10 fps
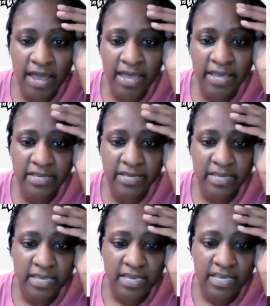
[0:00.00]
All right.
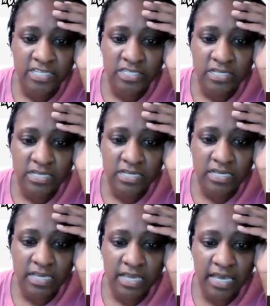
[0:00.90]

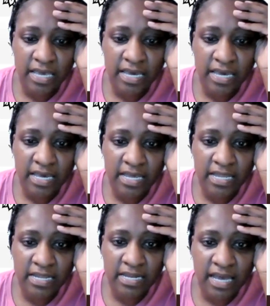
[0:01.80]

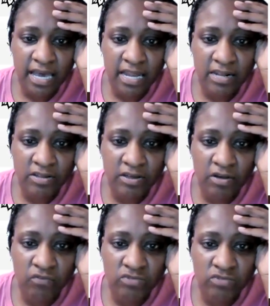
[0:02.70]
And I got a
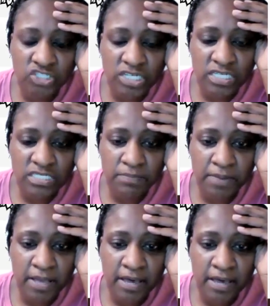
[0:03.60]
little overage at
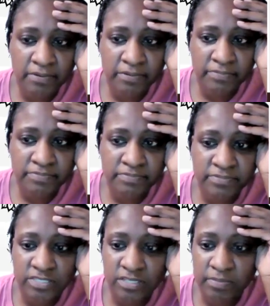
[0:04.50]
the
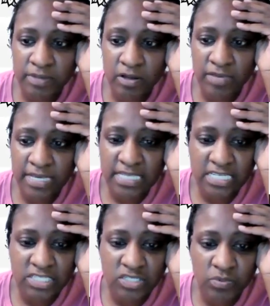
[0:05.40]
bottom. So I'm gonna go
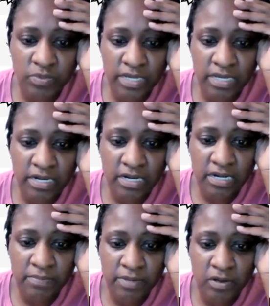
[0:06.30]
get that
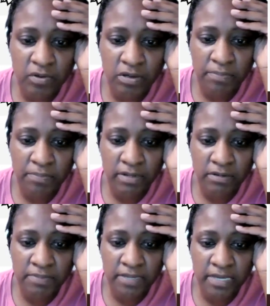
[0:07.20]
square. I'm gonna go up a
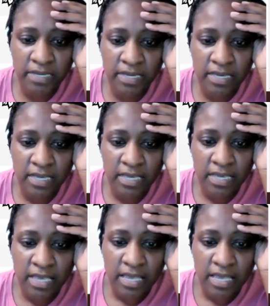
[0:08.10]
little bit.